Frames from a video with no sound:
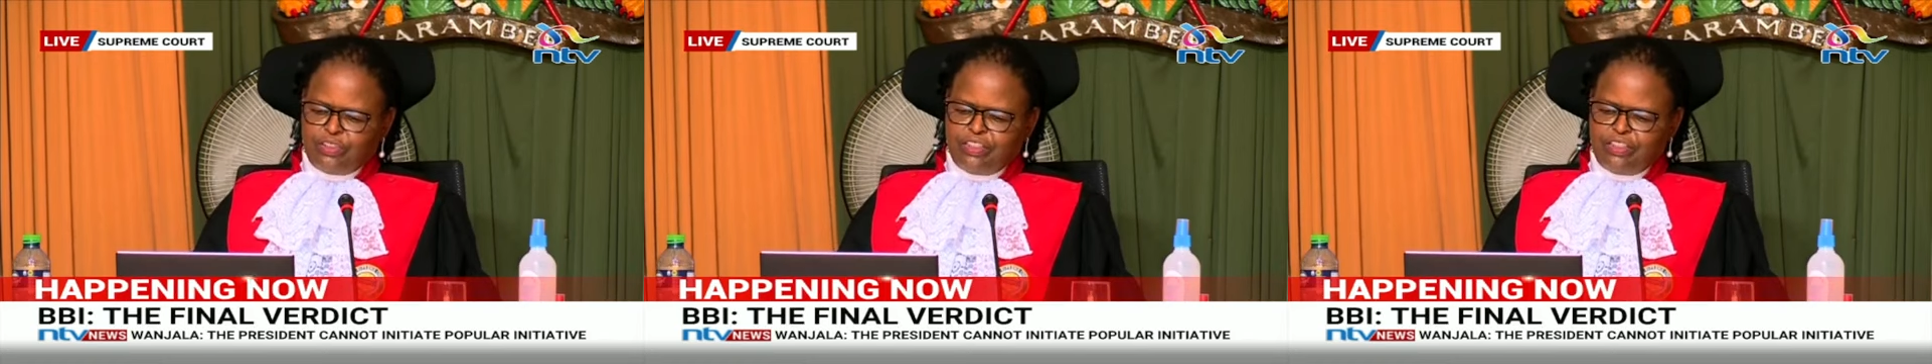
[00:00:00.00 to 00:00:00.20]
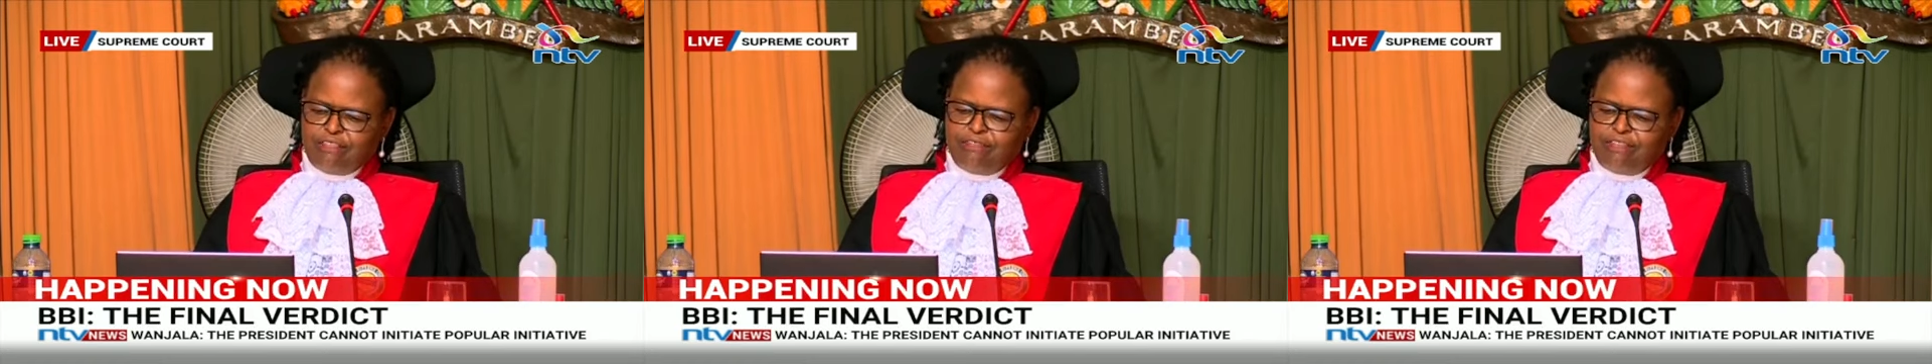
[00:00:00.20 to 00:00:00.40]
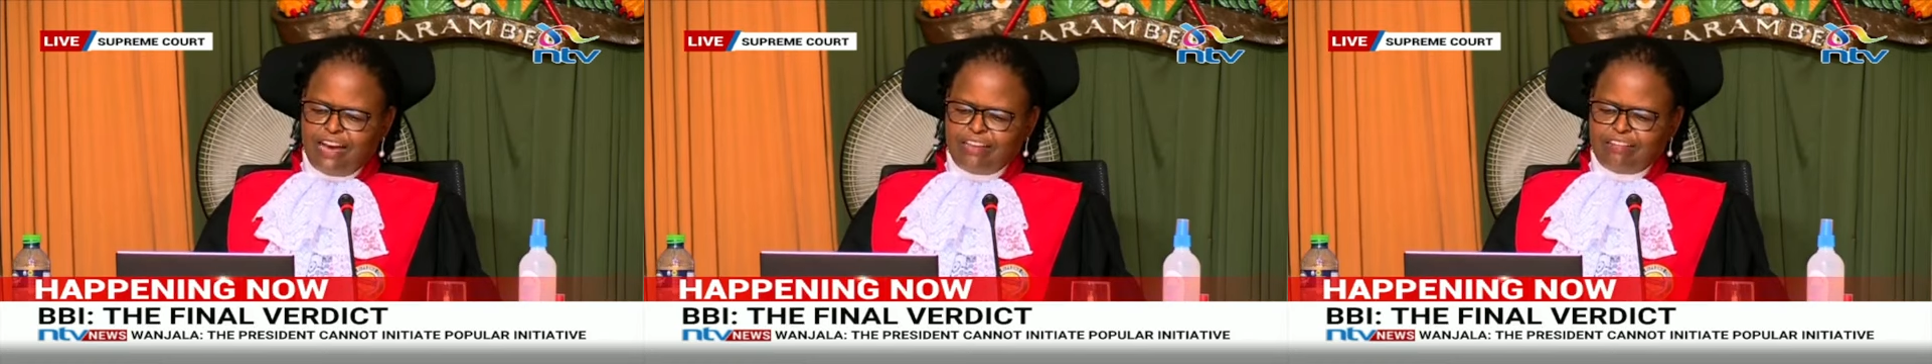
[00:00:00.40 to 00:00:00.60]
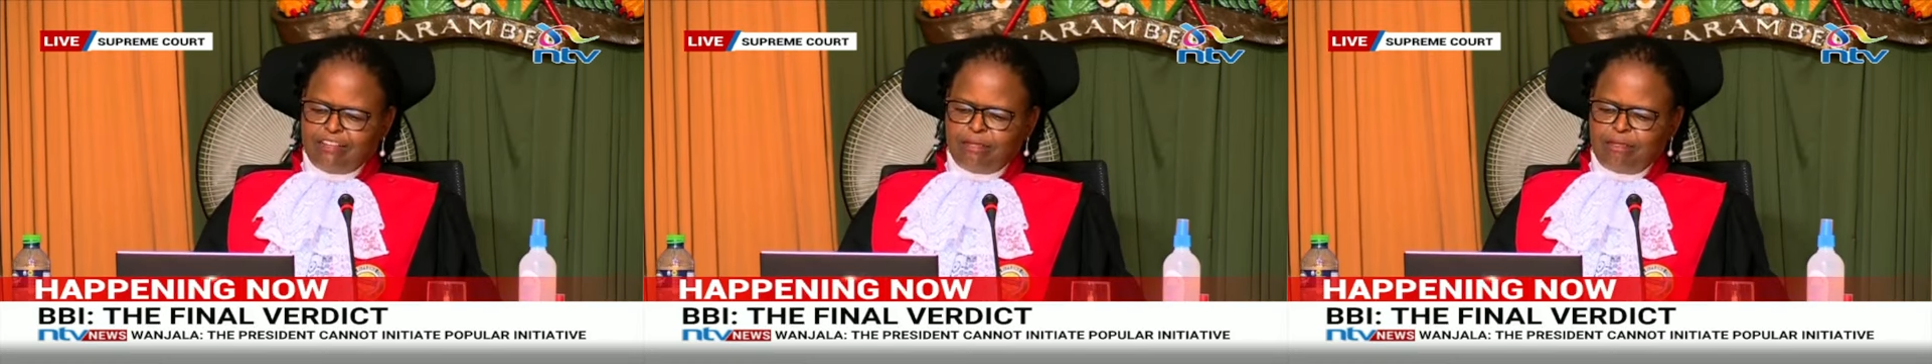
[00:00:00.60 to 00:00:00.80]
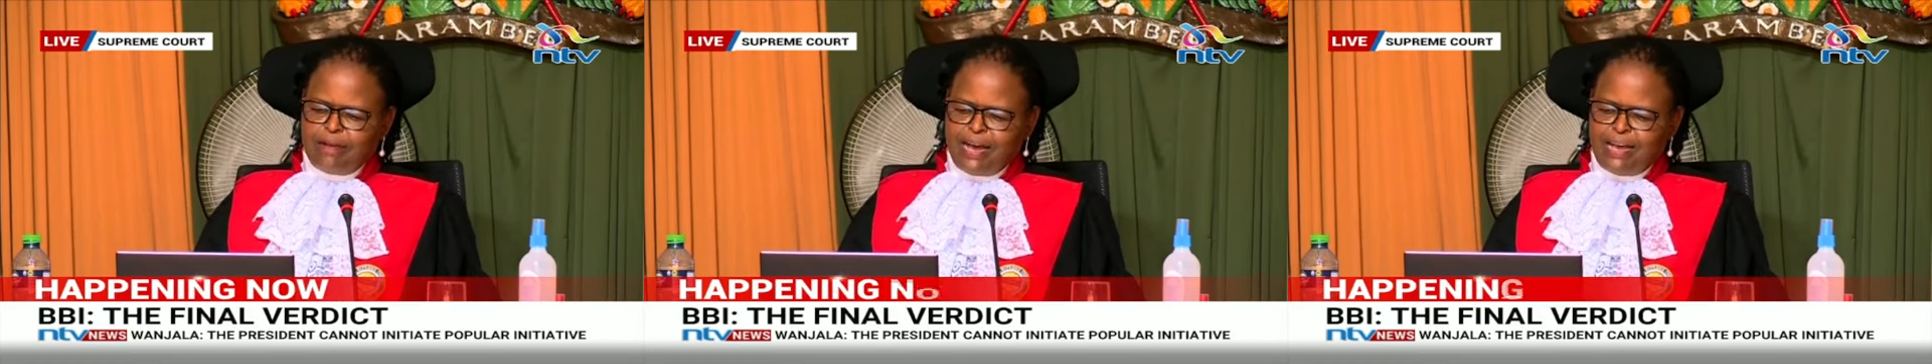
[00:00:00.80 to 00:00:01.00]
the first
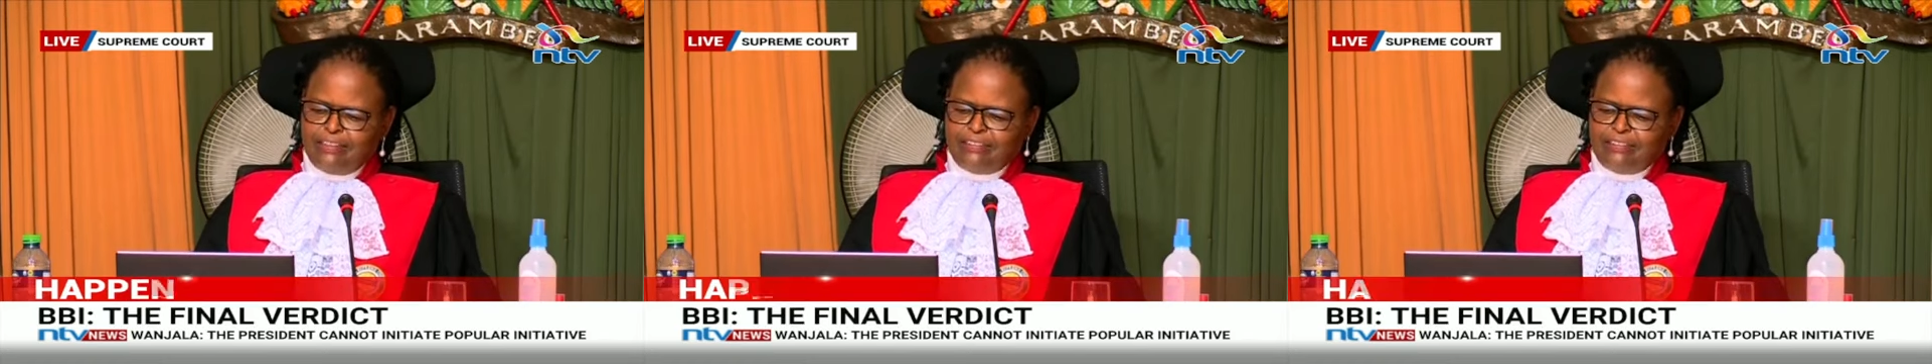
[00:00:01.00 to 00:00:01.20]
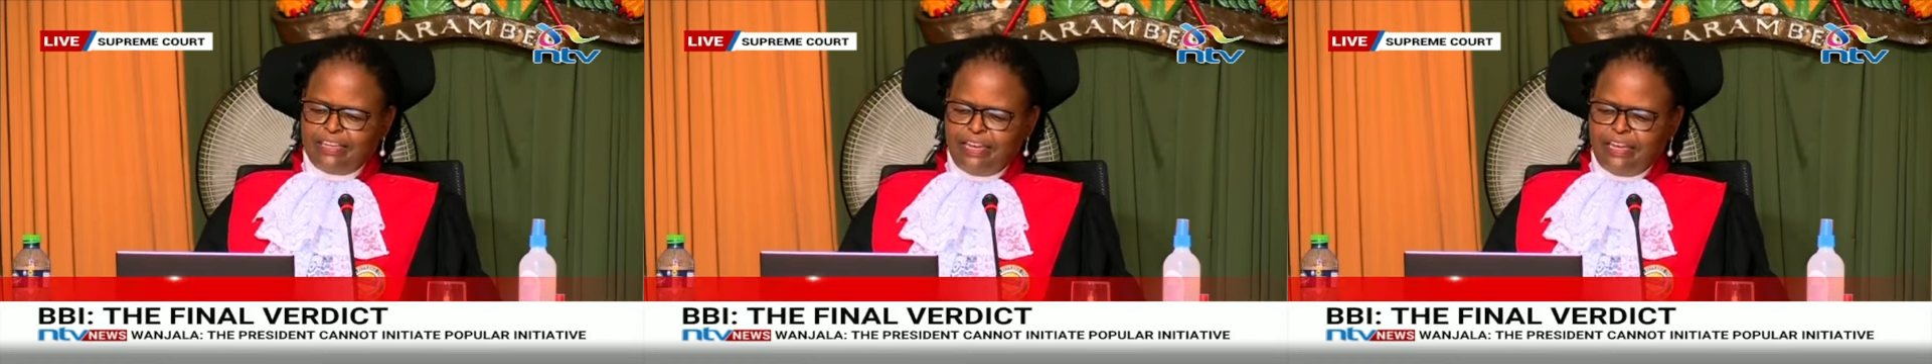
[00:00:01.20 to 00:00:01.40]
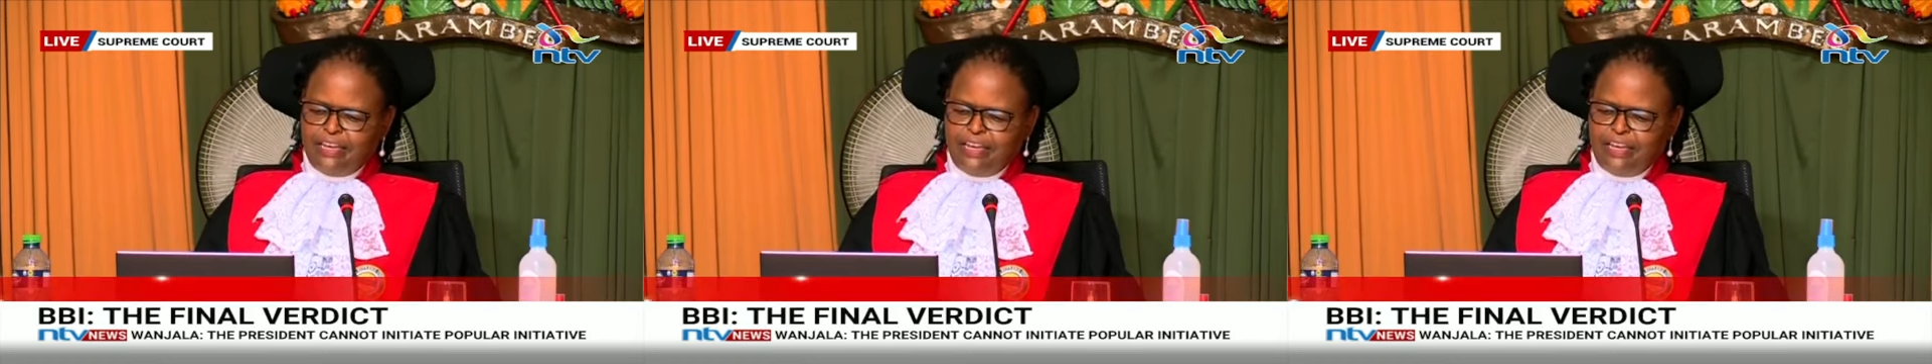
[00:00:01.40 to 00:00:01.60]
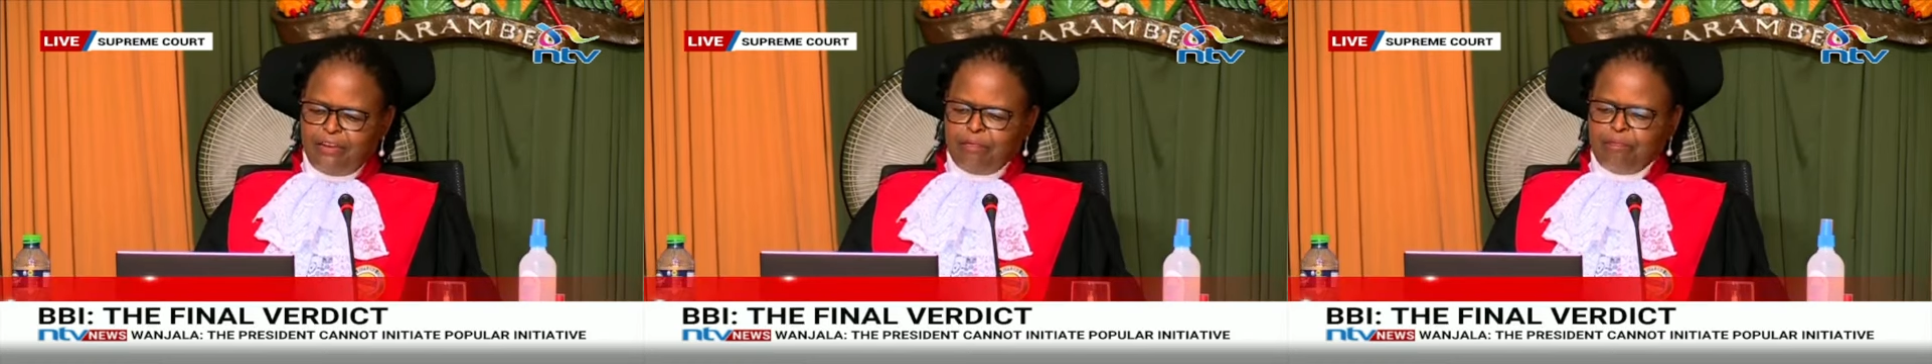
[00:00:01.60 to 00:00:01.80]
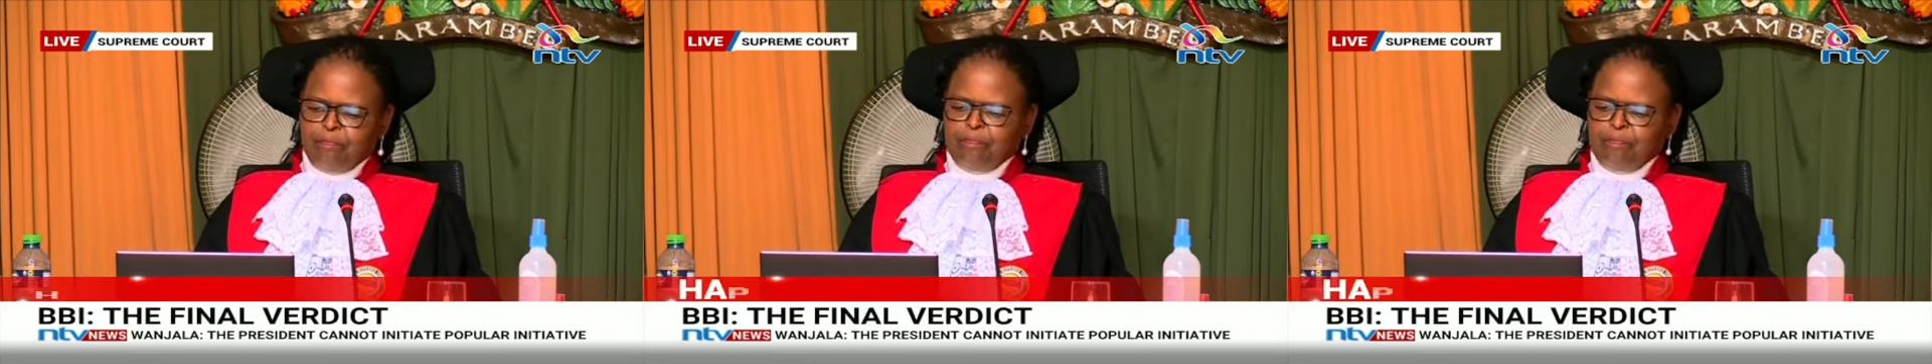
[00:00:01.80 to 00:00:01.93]
part A,